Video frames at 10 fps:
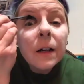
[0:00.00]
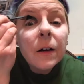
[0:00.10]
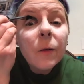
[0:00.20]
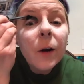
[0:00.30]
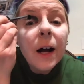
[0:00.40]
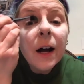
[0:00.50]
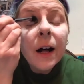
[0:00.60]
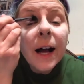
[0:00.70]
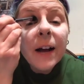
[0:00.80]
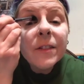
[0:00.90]

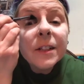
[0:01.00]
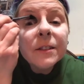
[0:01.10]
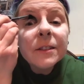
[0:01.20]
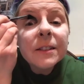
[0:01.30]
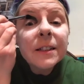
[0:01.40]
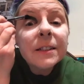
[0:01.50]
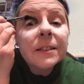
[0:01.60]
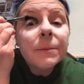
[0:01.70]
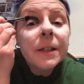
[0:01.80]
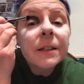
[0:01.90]
Well, I haven't used the
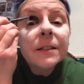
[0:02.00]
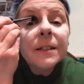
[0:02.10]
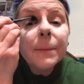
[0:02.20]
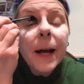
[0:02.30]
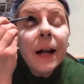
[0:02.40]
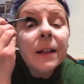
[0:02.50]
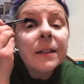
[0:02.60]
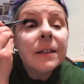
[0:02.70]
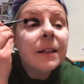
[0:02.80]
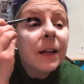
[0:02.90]
Conspiracy
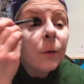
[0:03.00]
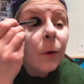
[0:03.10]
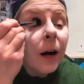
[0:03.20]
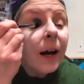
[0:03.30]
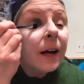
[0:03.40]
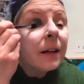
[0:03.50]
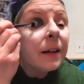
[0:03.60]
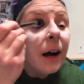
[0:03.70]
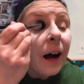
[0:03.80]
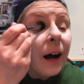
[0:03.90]
palette in a while,
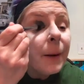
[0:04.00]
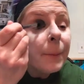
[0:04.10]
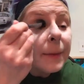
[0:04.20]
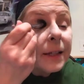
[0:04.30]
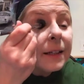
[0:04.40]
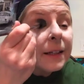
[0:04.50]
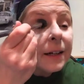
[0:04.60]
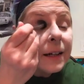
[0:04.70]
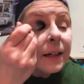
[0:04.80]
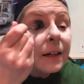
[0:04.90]
in a hot minute
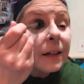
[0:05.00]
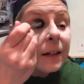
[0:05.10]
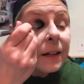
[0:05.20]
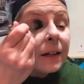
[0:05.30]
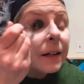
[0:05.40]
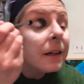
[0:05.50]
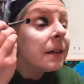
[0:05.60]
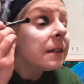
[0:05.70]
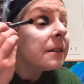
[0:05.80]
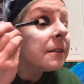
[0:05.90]
here.
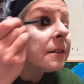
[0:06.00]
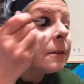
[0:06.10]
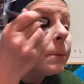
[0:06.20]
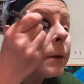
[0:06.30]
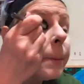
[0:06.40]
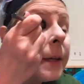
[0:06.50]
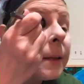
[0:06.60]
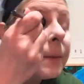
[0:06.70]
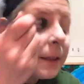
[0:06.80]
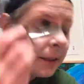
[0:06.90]
Super
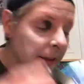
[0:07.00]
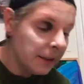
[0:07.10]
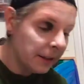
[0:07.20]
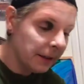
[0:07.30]
pigmented.